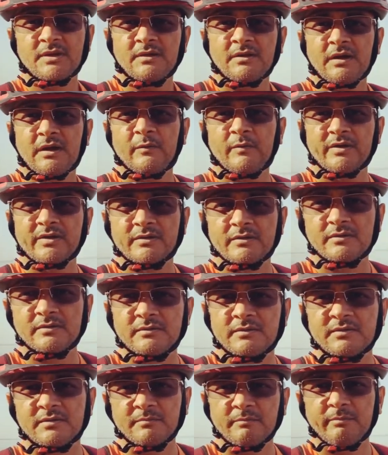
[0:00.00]
Our
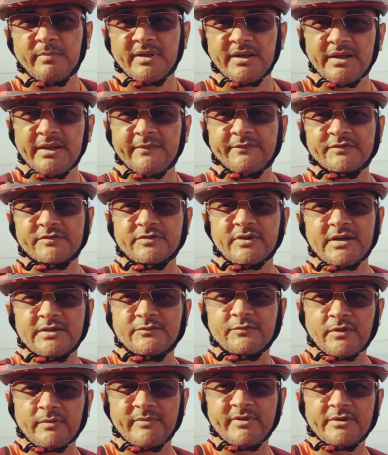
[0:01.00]
beliefs
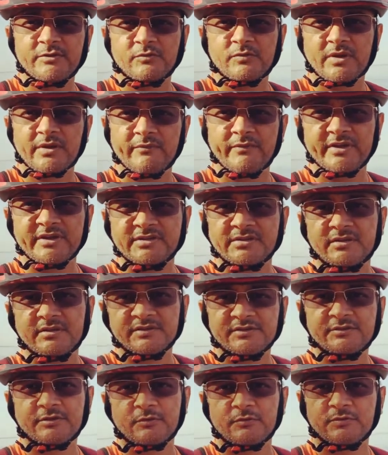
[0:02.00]
transform into convictions
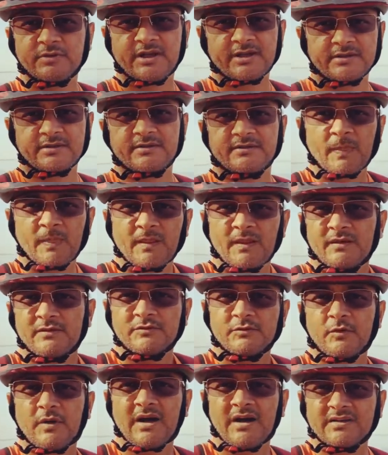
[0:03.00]
through that.
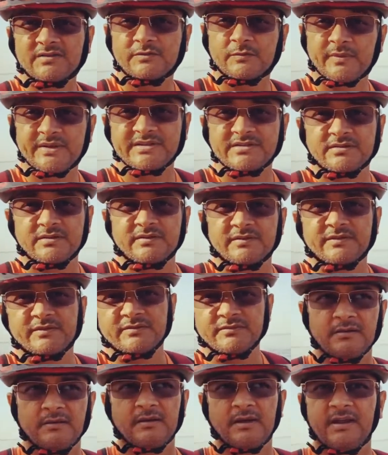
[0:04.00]
So ask questions.
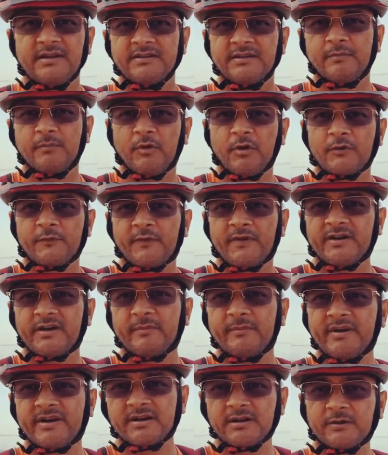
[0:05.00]
And the more
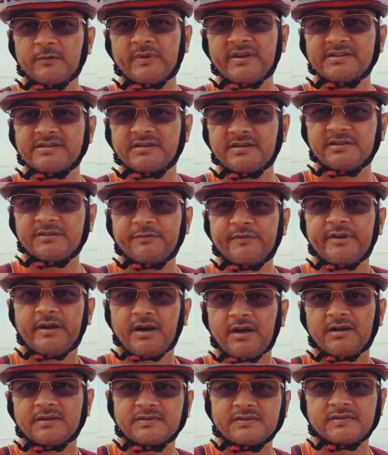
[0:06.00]
fundamental questions we
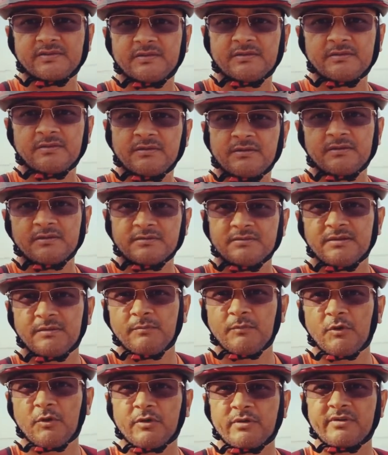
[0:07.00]
ask, the
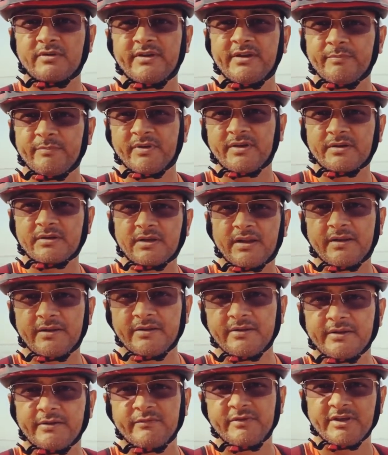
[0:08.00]
more deeper
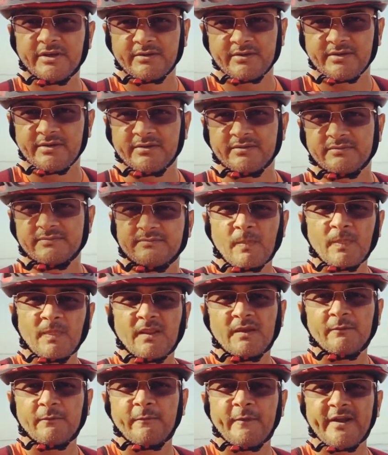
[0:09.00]
clarity we attain.
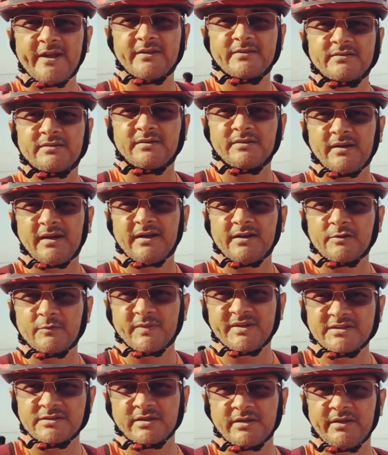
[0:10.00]
Faith and
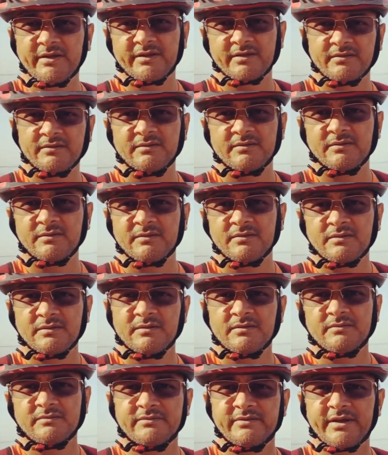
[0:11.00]
questioning,
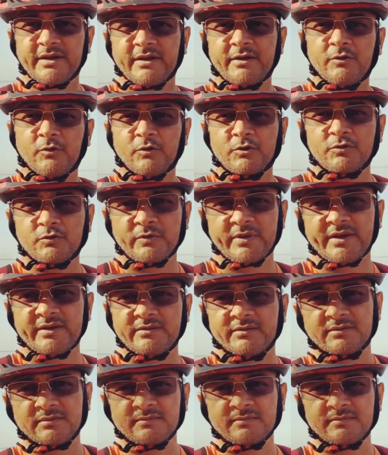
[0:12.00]
they go together.